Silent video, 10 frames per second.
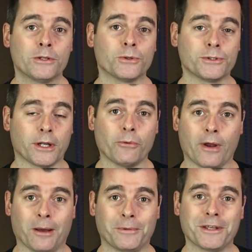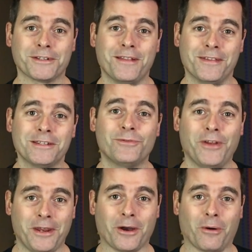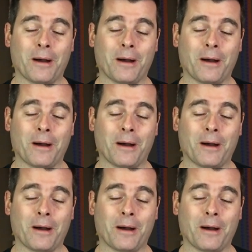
So stick around, because in this video,